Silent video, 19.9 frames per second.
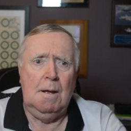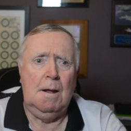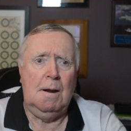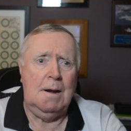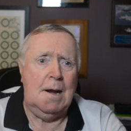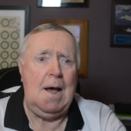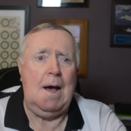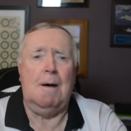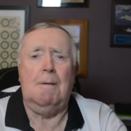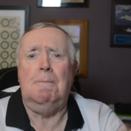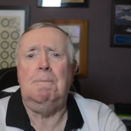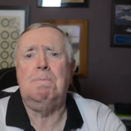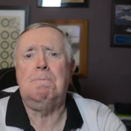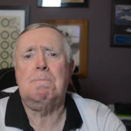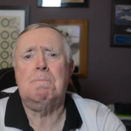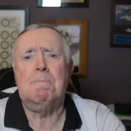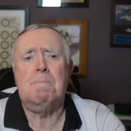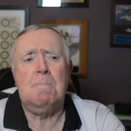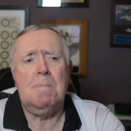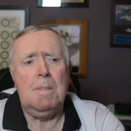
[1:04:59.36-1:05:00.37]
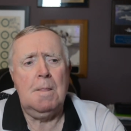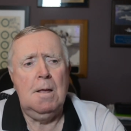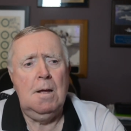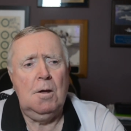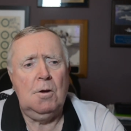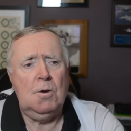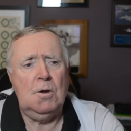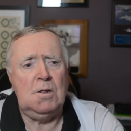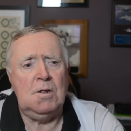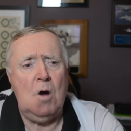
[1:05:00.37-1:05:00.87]
Now,
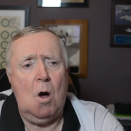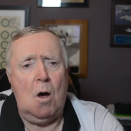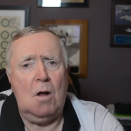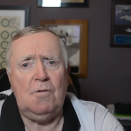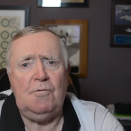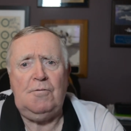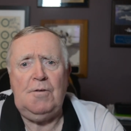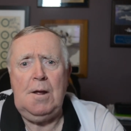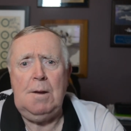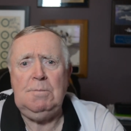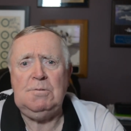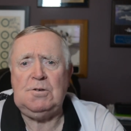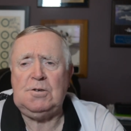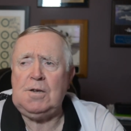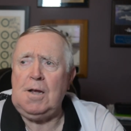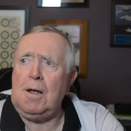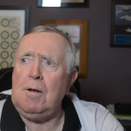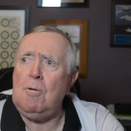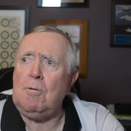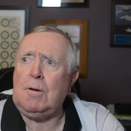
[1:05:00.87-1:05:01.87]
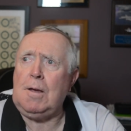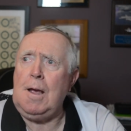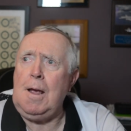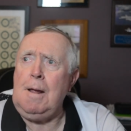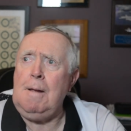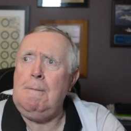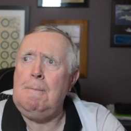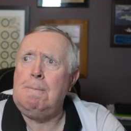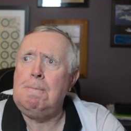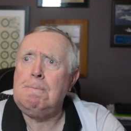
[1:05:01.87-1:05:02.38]
could the Hall of Fame say,
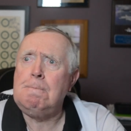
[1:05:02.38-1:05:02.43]
okay,